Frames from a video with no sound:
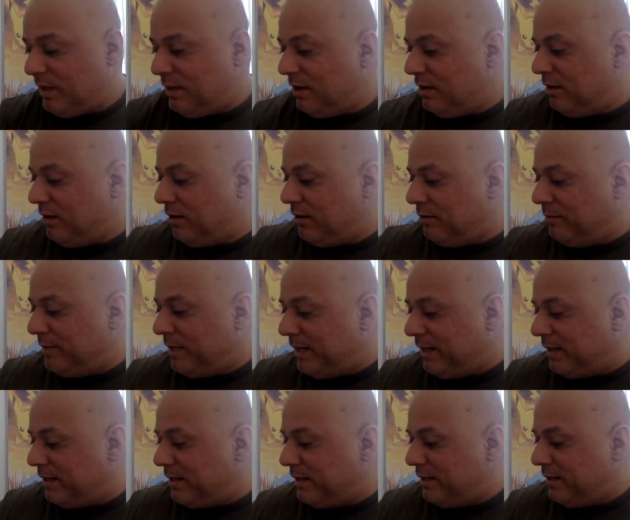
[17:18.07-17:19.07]
Oh
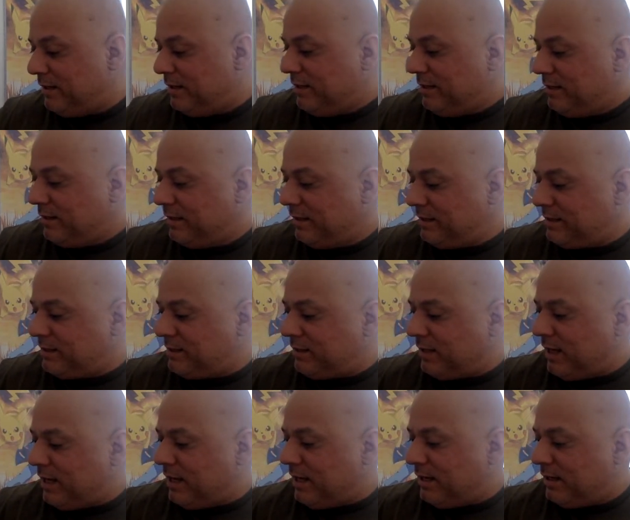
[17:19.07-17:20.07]
man, this
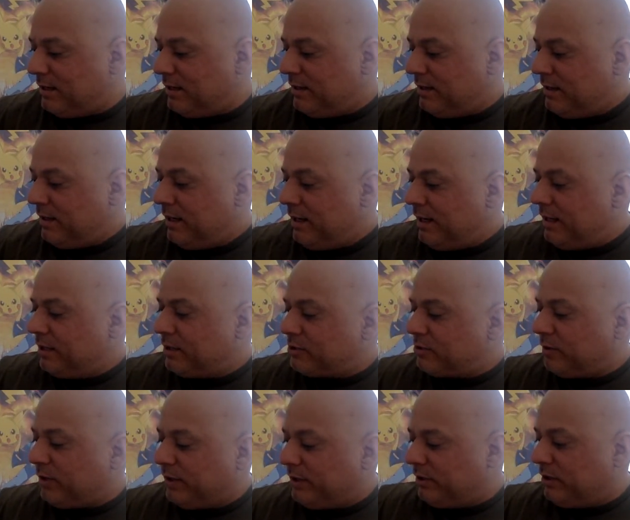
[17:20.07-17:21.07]
he looks
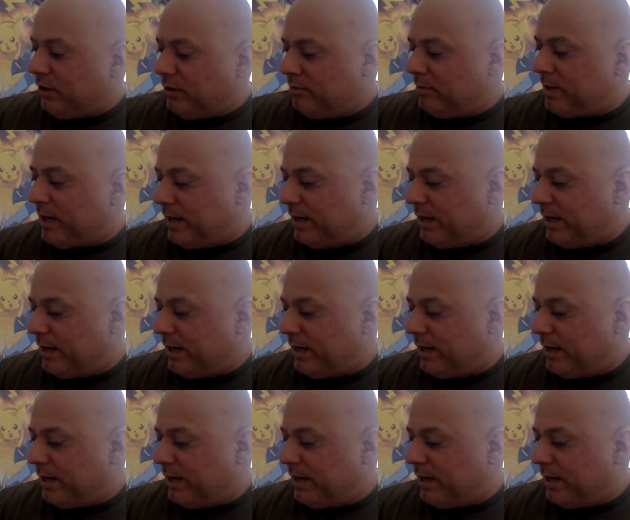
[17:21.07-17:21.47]
really dope.